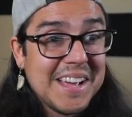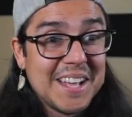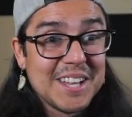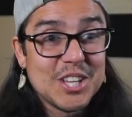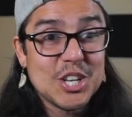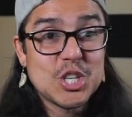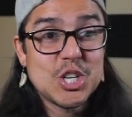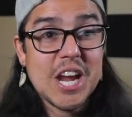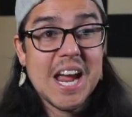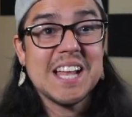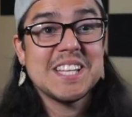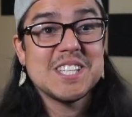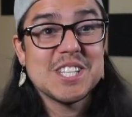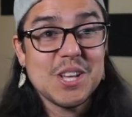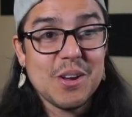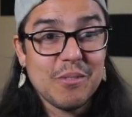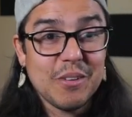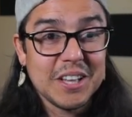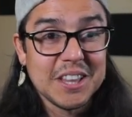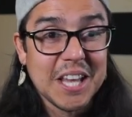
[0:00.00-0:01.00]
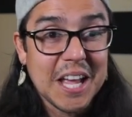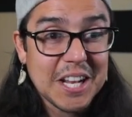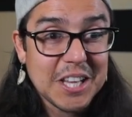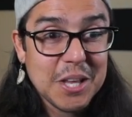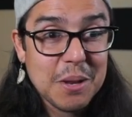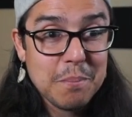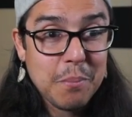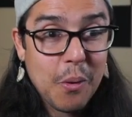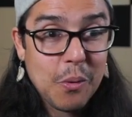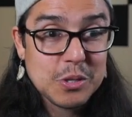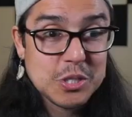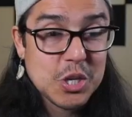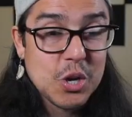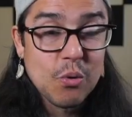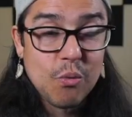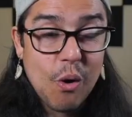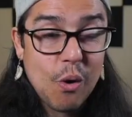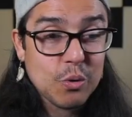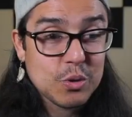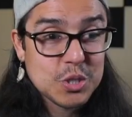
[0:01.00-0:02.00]
The chances of a LinkedIn post you
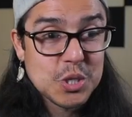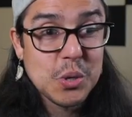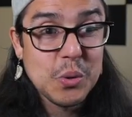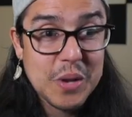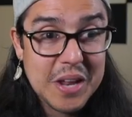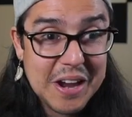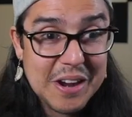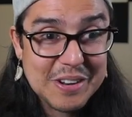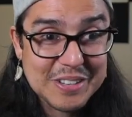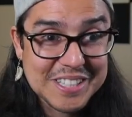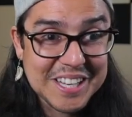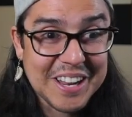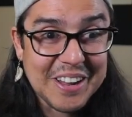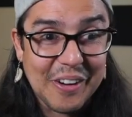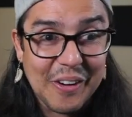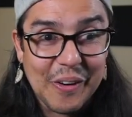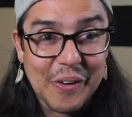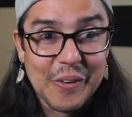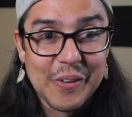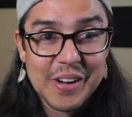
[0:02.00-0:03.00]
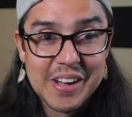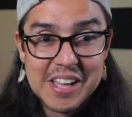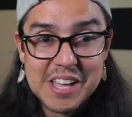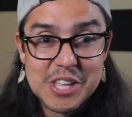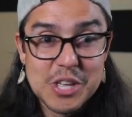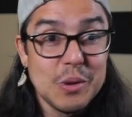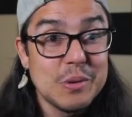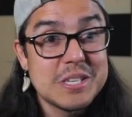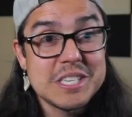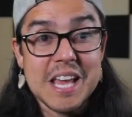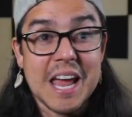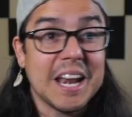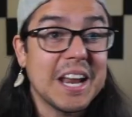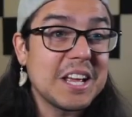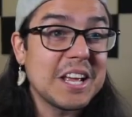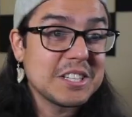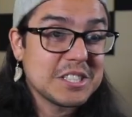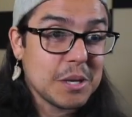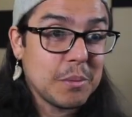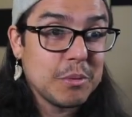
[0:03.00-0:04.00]
wrote 2 years ago, you
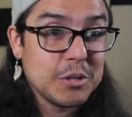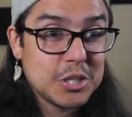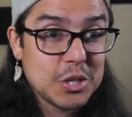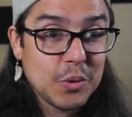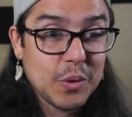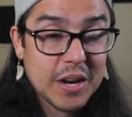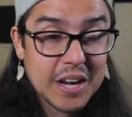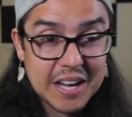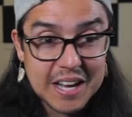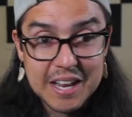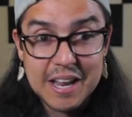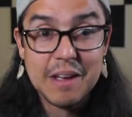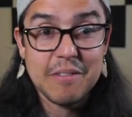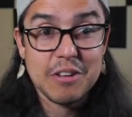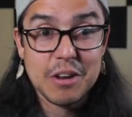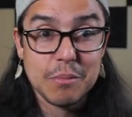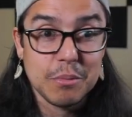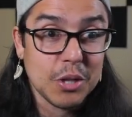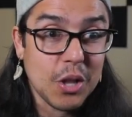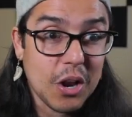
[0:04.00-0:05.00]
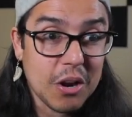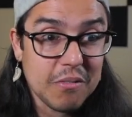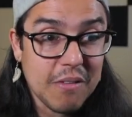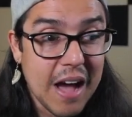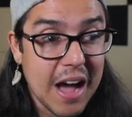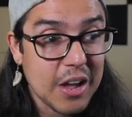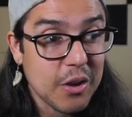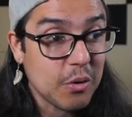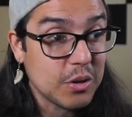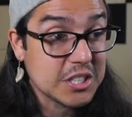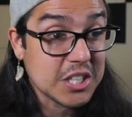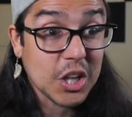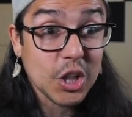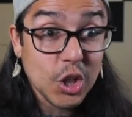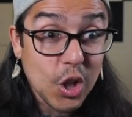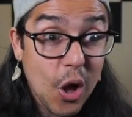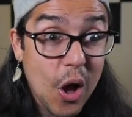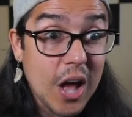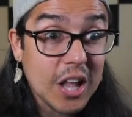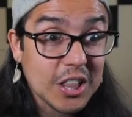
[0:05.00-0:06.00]
sending someone to it and giving them a lot of value is a
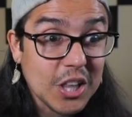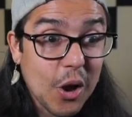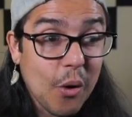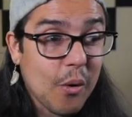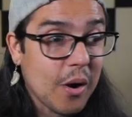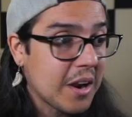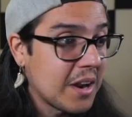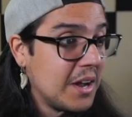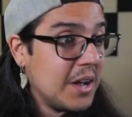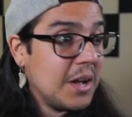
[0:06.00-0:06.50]
lot lower,